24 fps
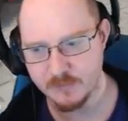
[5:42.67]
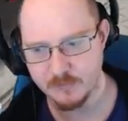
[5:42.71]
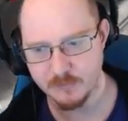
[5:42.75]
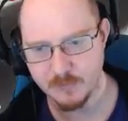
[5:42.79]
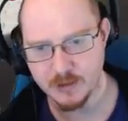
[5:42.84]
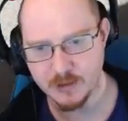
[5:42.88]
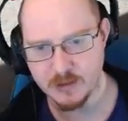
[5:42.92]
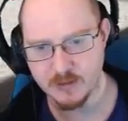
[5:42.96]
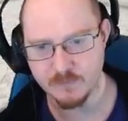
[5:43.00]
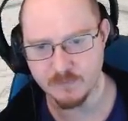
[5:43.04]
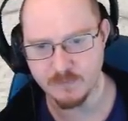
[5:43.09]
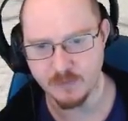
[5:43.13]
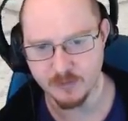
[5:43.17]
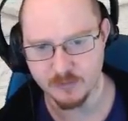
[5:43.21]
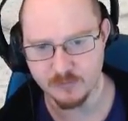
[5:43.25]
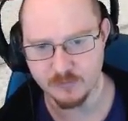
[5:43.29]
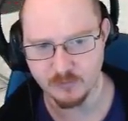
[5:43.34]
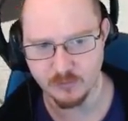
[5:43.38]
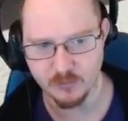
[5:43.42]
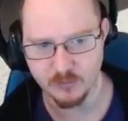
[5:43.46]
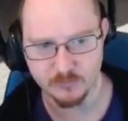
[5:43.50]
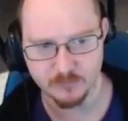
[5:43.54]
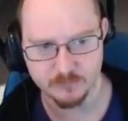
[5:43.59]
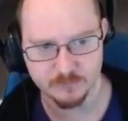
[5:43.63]
Makes it very
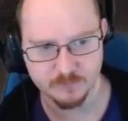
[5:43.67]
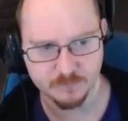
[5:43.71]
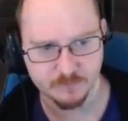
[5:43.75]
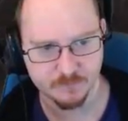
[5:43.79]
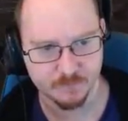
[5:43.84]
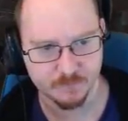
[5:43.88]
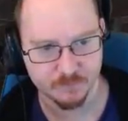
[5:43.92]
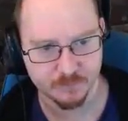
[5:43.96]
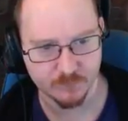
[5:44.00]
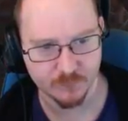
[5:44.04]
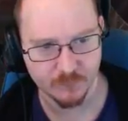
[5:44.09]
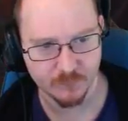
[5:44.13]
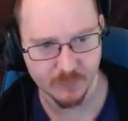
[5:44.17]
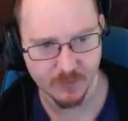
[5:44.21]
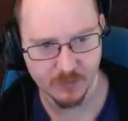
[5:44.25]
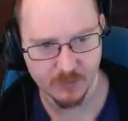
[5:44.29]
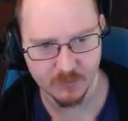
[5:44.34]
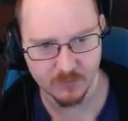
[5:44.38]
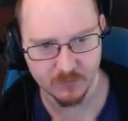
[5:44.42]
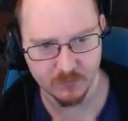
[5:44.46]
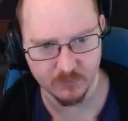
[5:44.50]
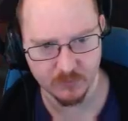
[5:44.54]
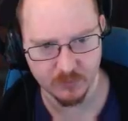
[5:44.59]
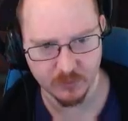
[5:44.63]
strong.
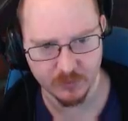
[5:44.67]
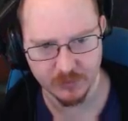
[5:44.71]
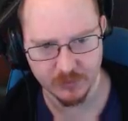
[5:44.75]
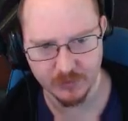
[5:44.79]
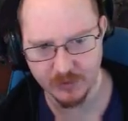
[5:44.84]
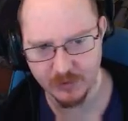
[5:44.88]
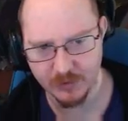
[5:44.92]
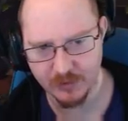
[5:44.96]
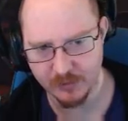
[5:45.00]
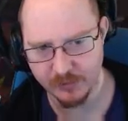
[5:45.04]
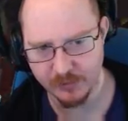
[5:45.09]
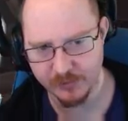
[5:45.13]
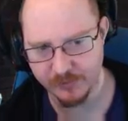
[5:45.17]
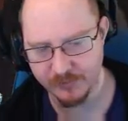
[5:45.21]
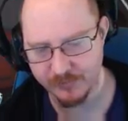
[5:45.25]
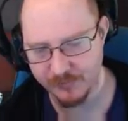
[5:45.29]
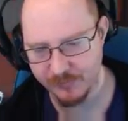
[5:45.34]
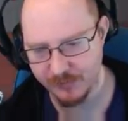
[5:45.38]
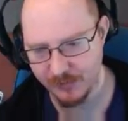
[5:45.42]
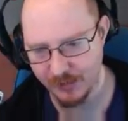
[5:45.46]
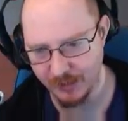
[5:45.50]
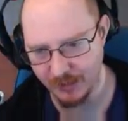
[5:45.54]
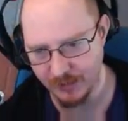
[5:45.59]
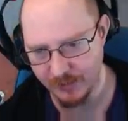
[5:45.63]
Look, Earth.
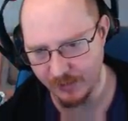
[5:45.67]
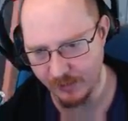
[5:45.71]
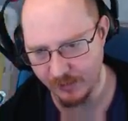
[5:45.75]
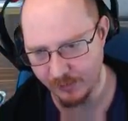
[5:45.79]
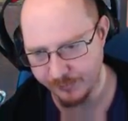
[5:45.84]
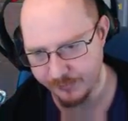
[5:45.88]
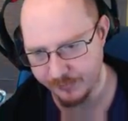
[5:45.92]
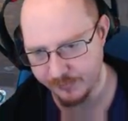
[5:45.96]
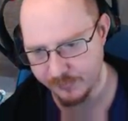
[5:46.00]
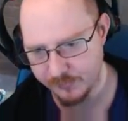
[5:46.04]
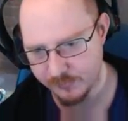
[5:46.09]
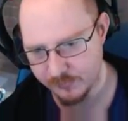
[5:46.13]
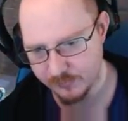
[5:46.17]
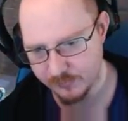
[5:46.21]
Earth.